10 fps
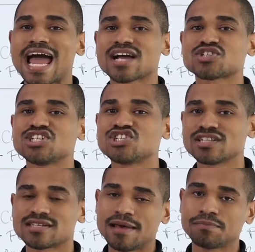actually
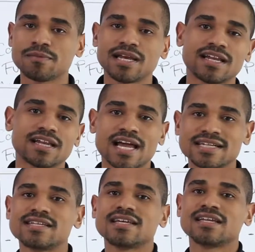just implemented in
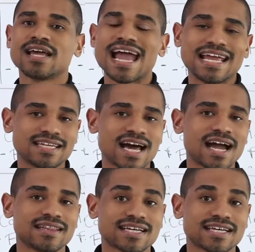1989.